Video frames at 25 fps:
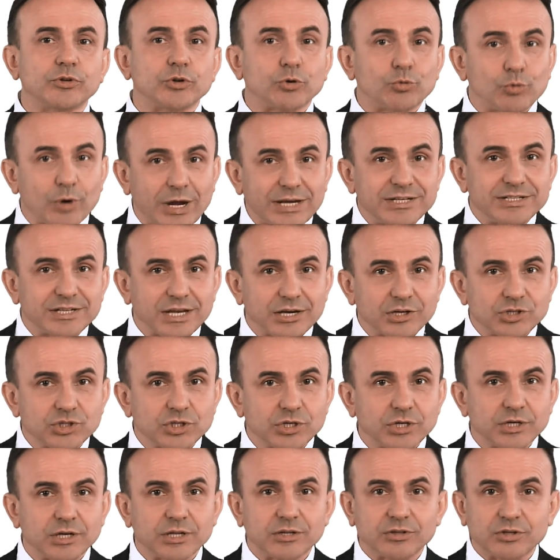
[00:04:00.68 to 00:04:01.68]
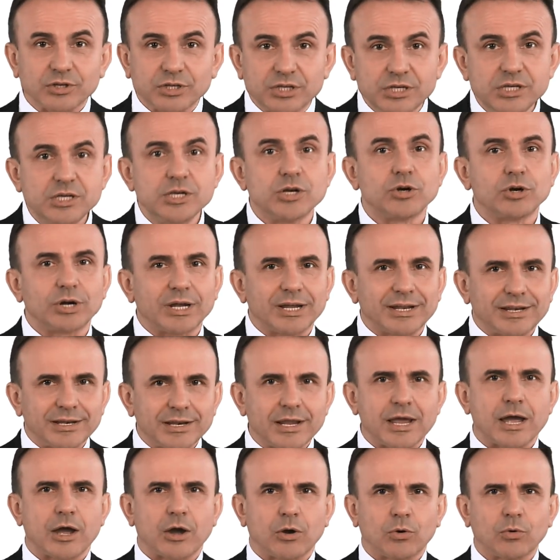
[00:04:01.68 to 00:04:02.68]
the right action in the here and
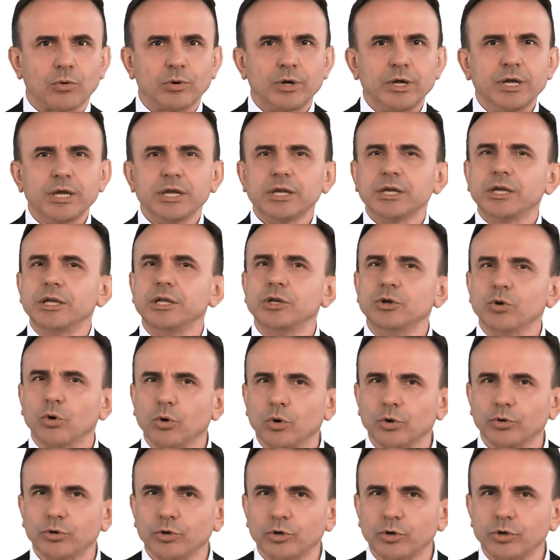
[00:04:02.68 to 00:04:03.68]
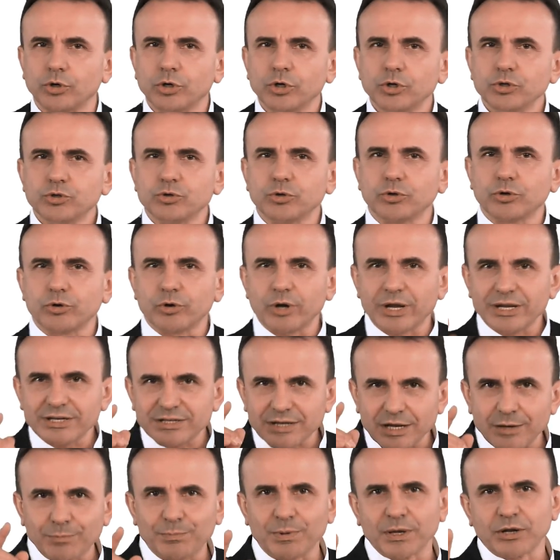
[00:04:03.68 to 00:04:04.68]
now in order to create
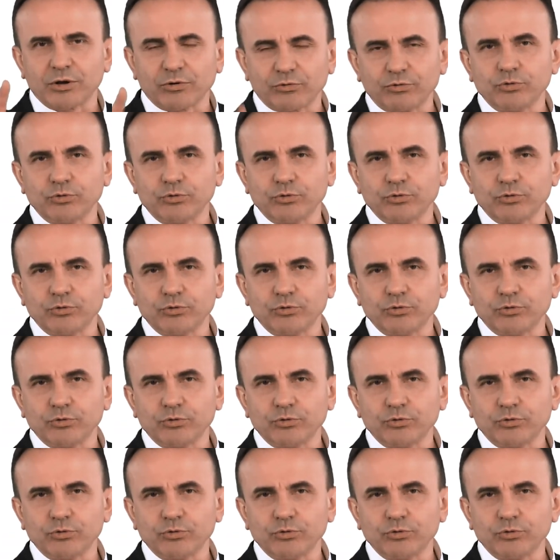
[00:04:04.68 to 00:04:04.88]
a better